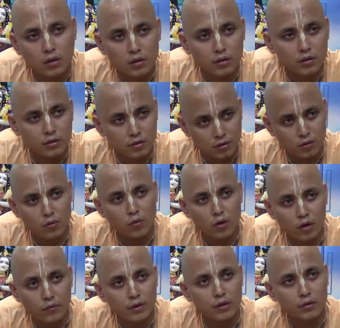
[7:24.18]
He's
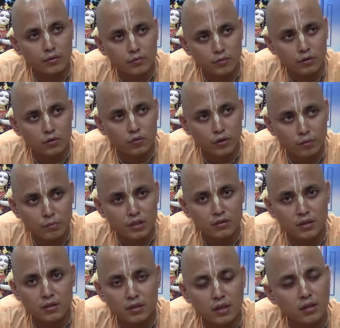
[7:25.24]
whatever he is doing
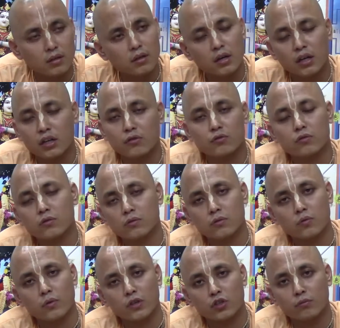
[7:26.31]
business, and continues
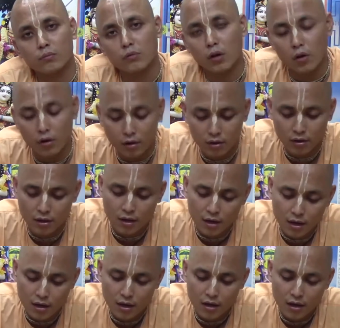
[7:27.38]
to worship the Lord.
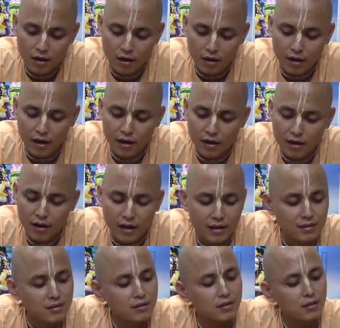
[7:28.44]
And
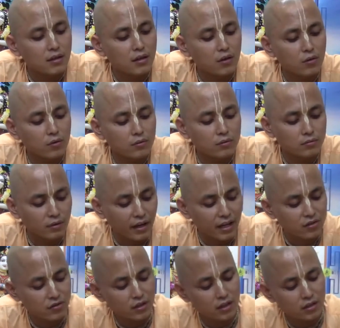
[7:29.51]
as the
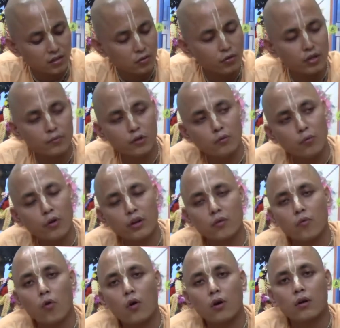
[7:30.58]
next day he's going for the morning
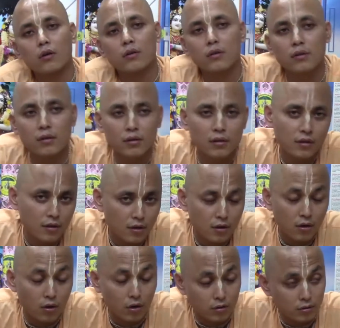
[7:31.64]
walk
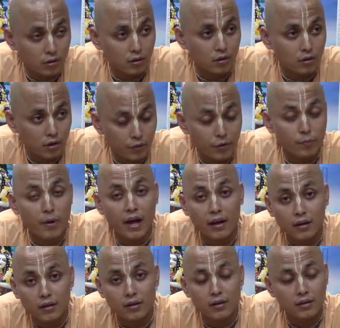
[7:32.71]
on the river
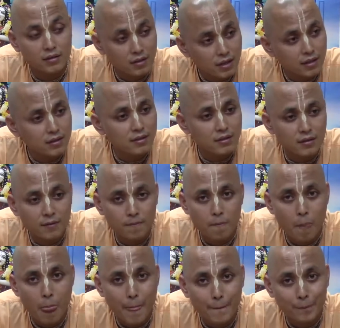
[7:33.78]
bank, he sees
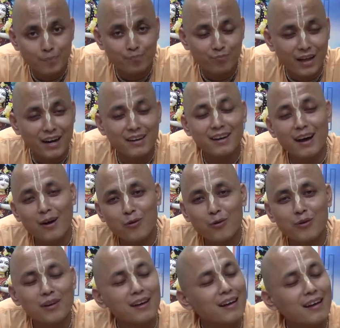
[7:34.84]
that now
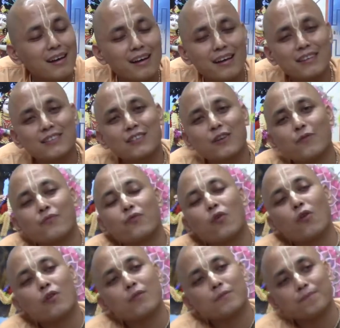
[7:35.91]
instead of
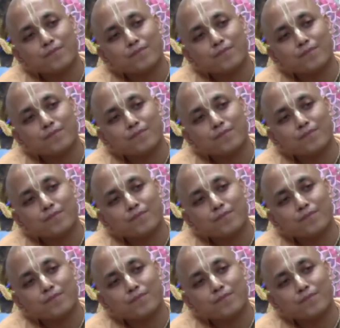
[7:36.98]
4